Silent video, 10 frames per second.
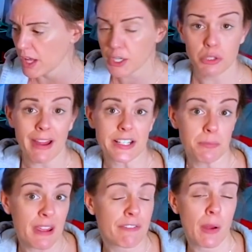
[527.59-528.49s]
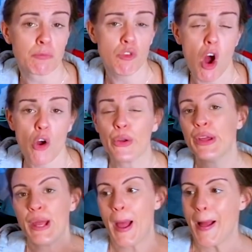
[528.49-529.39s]
correct me if I'm wrong,
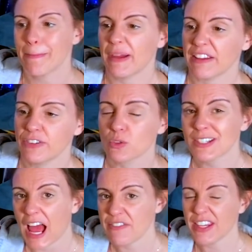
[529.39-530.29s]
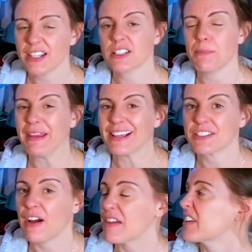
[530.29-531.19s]
but if you're diving into the
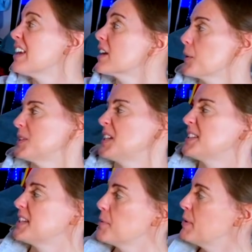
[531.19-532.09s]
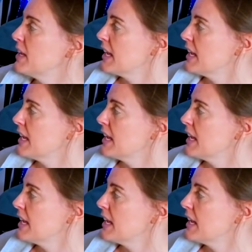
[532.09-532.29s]
PS5 ecosystem,